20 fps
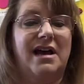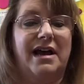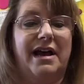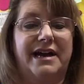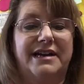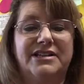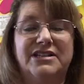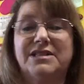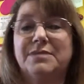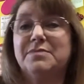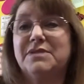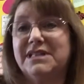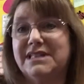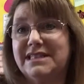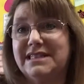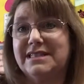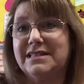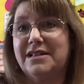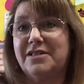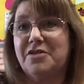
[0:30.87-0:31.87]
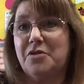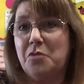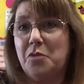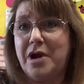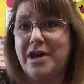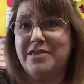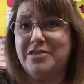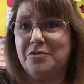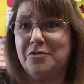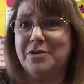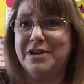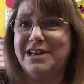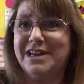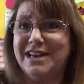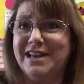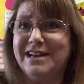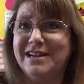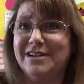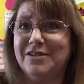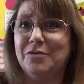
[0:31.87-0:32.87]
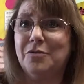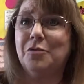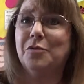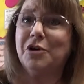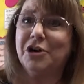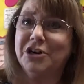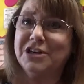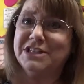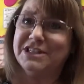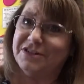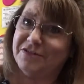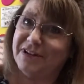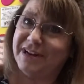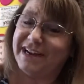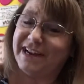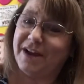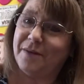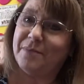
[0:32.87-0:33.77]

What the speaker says: I just miss the way that we were doing it.